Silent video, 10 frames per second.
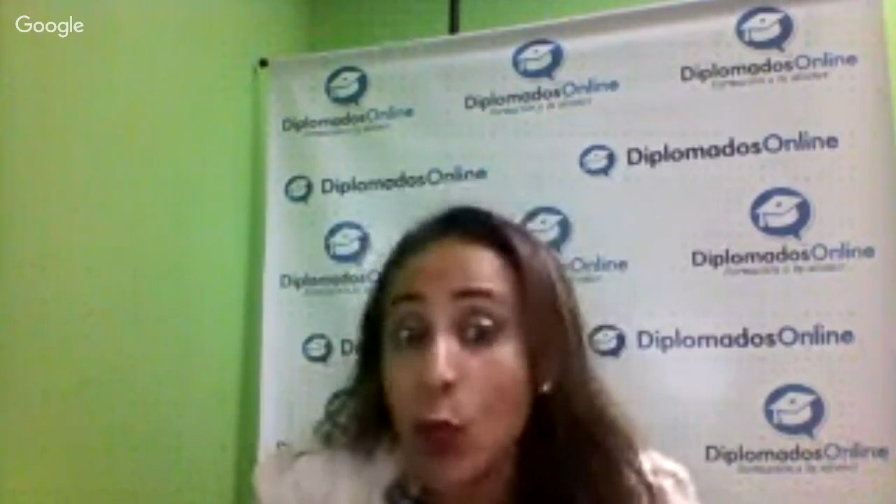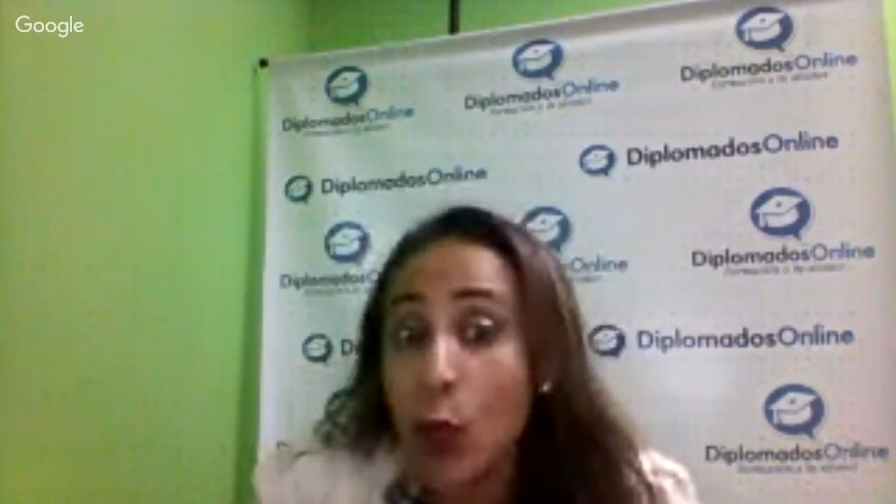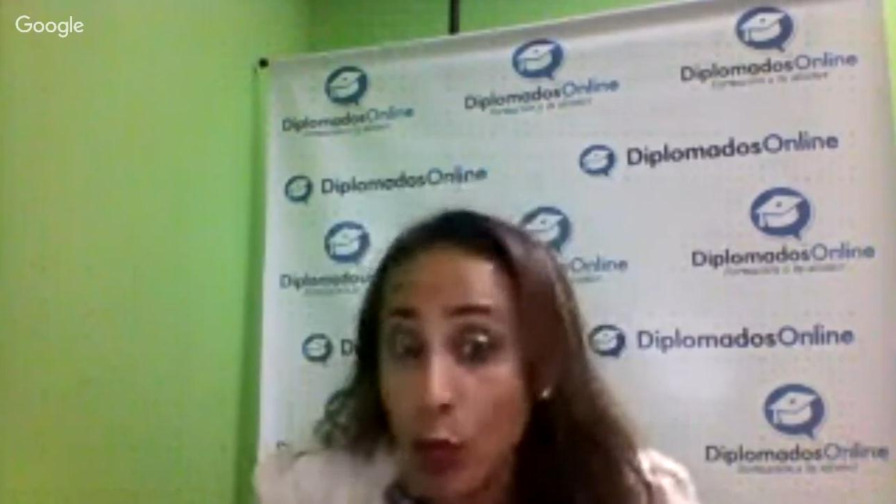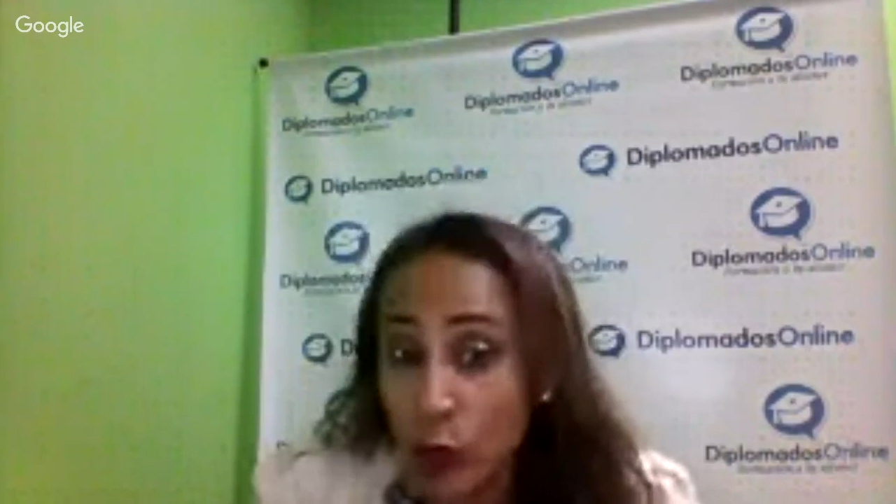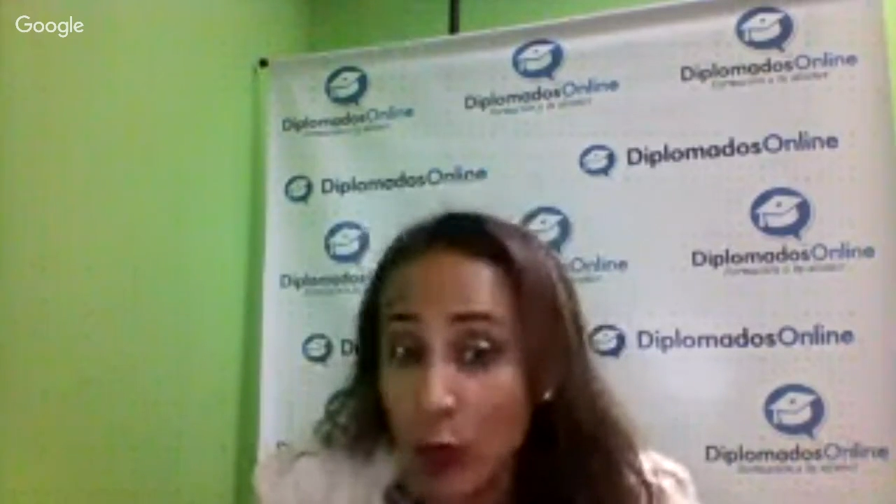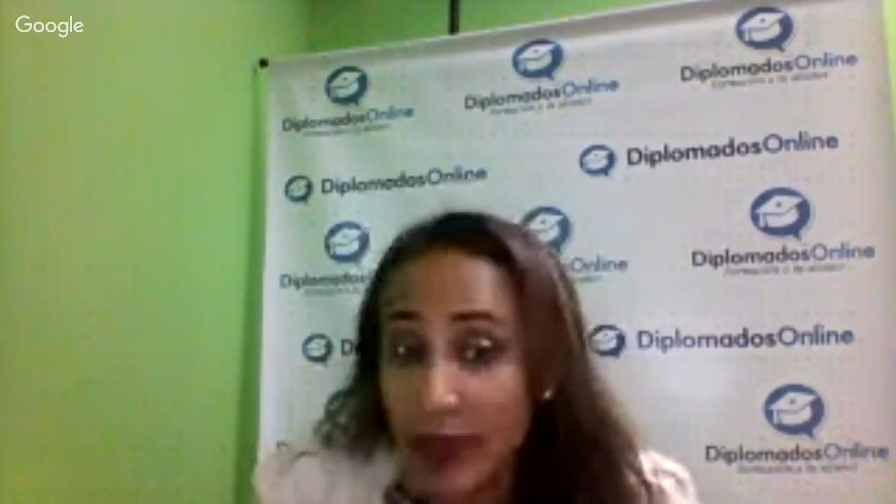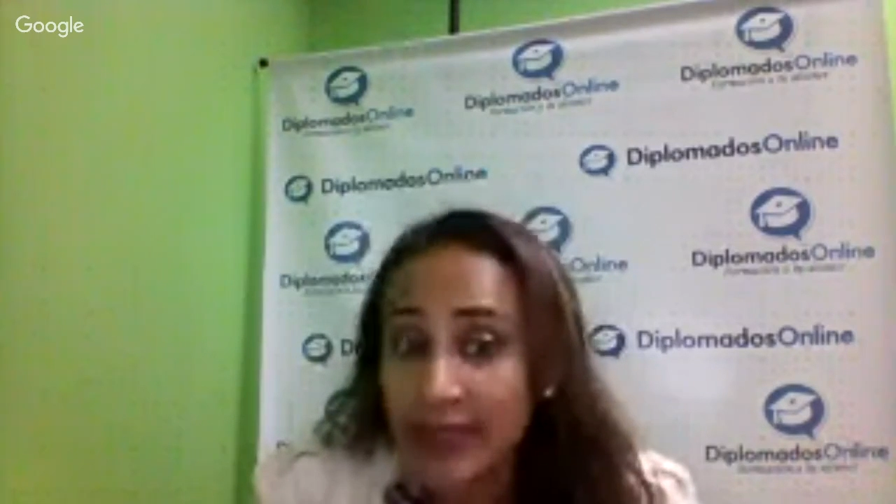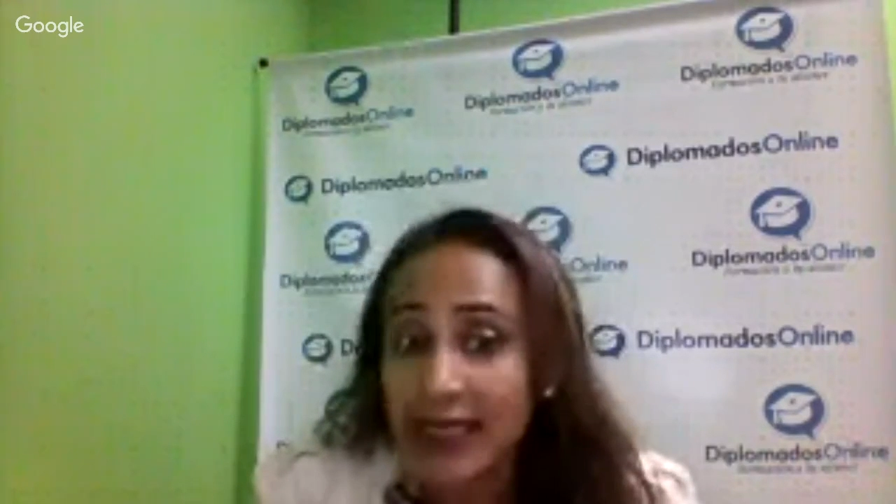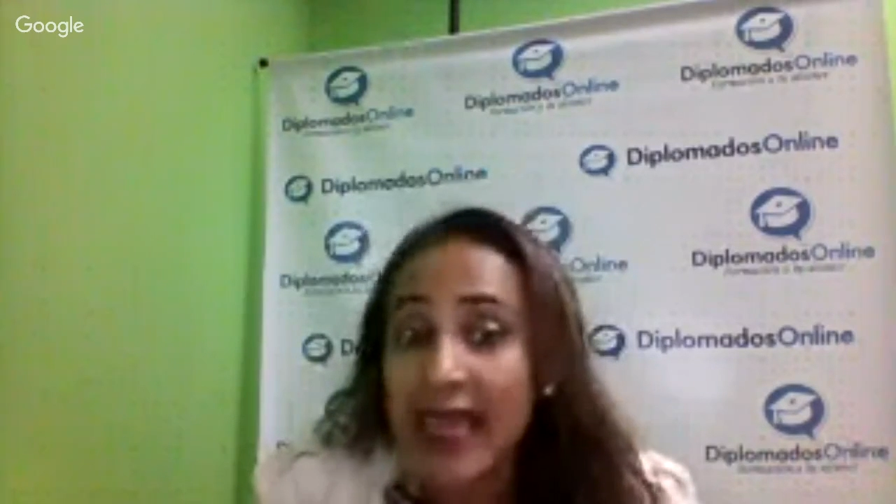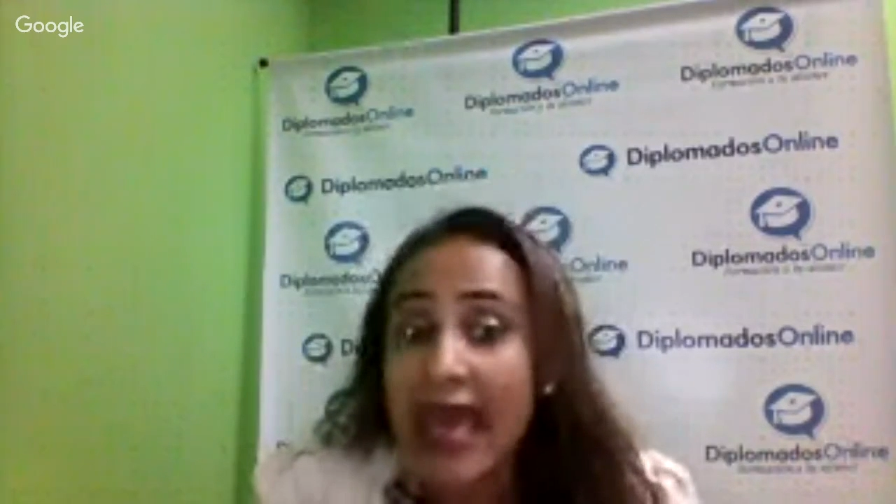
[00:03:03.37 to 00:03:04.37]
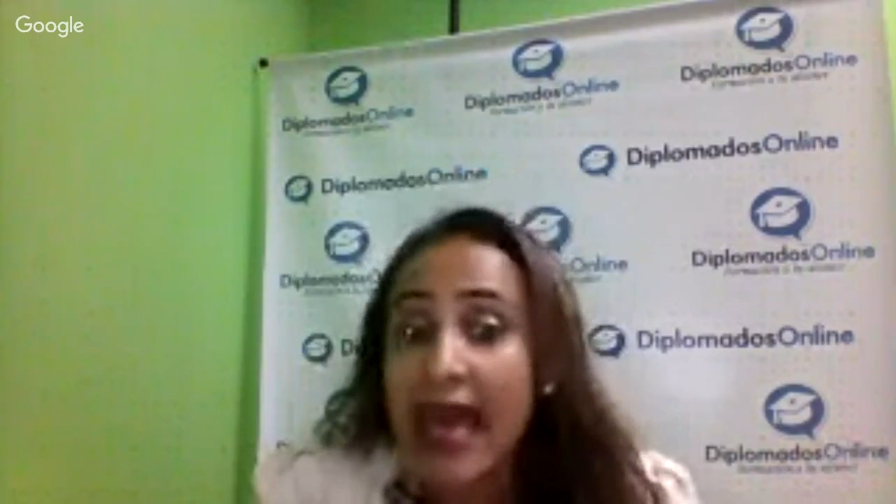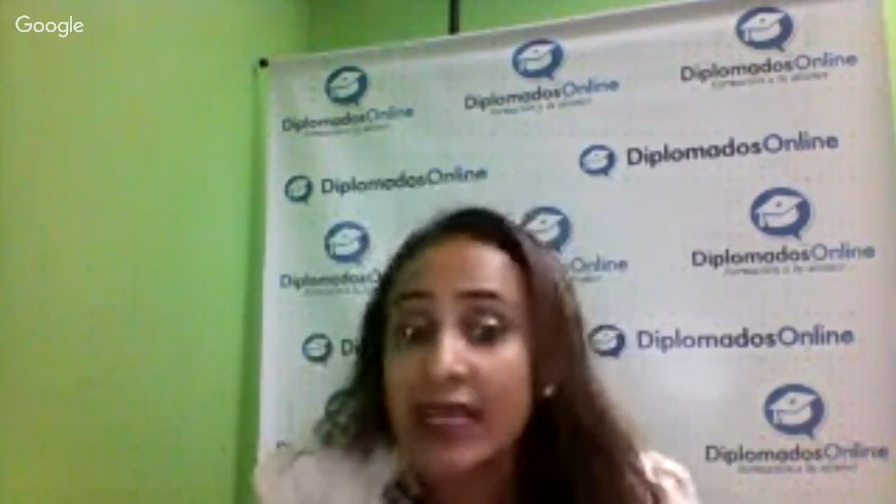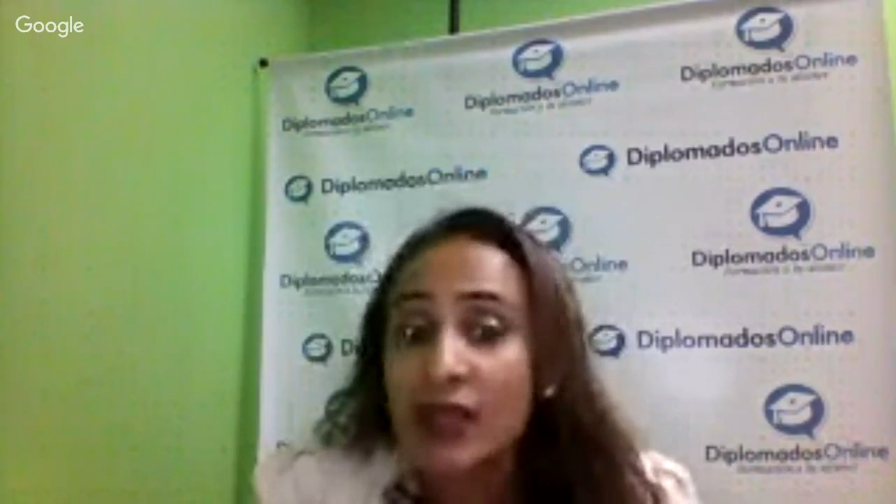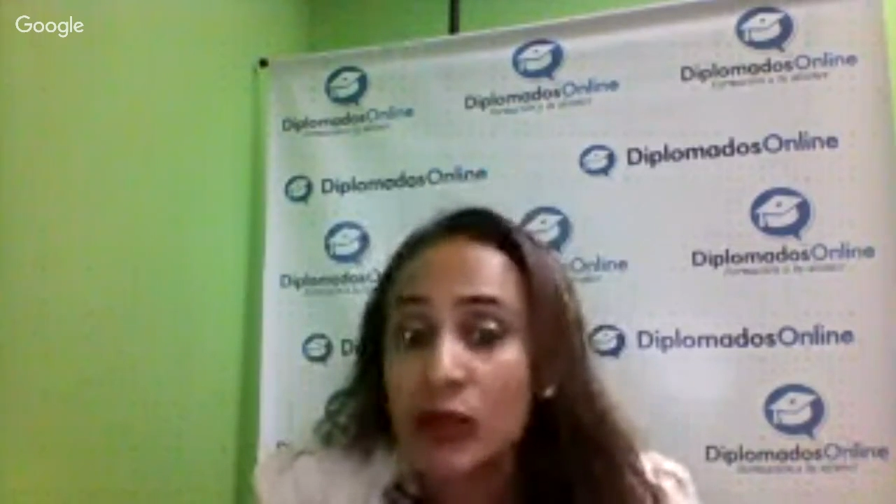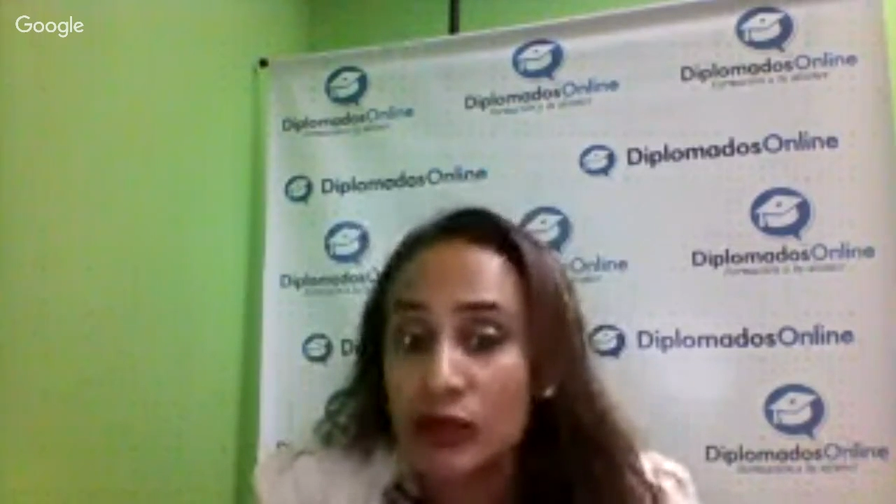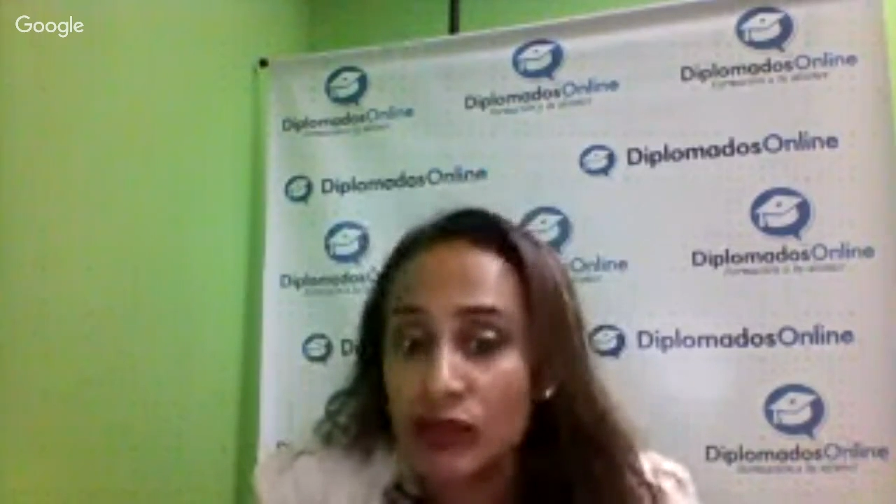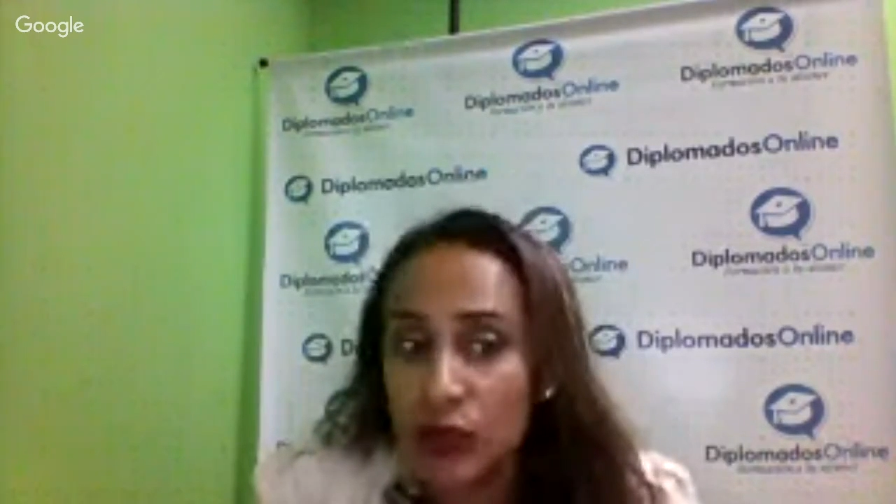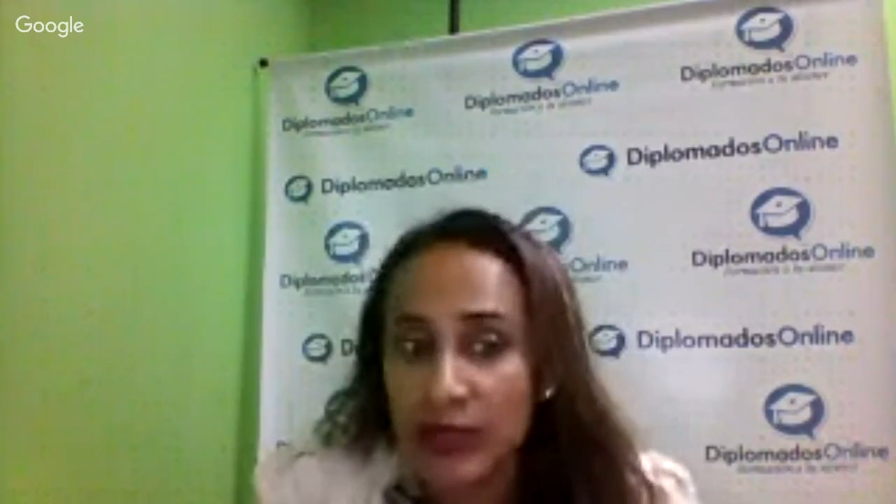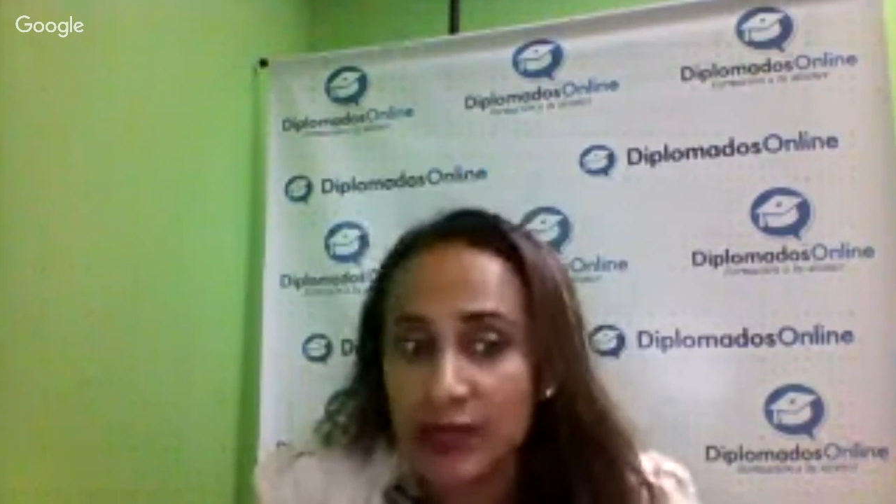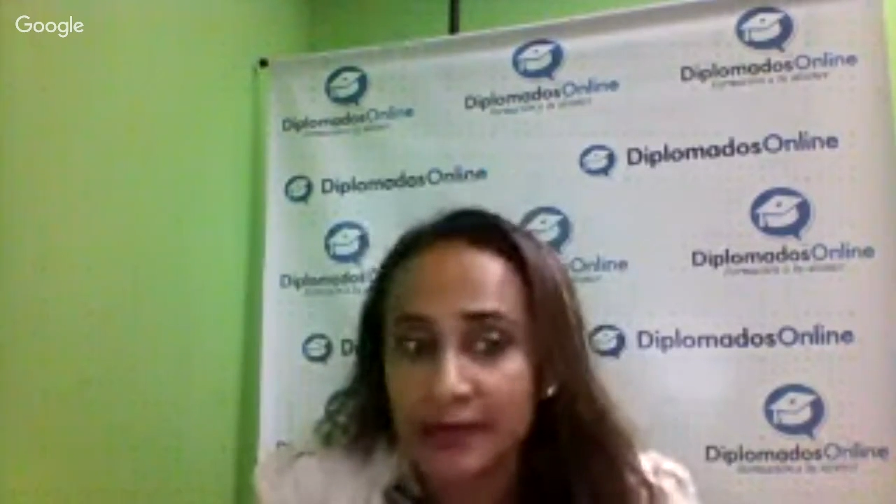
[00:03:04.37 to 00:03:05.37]
monuments, and
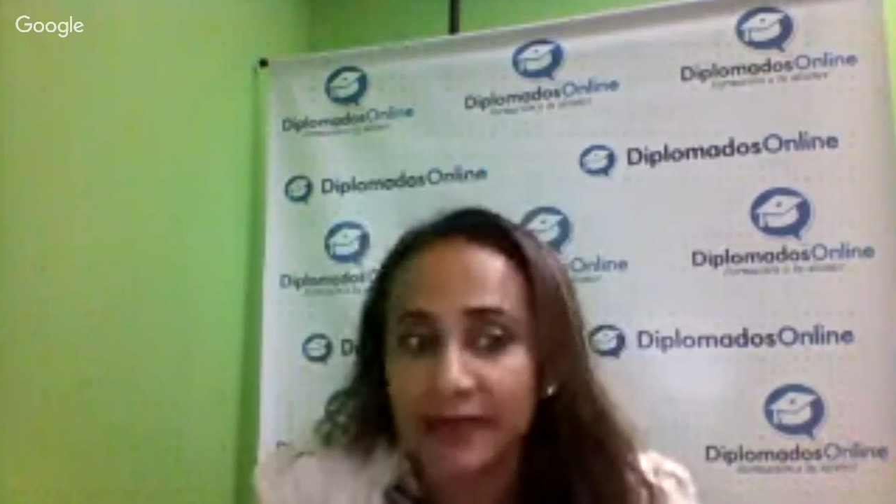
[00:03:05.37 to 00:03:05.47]
countries.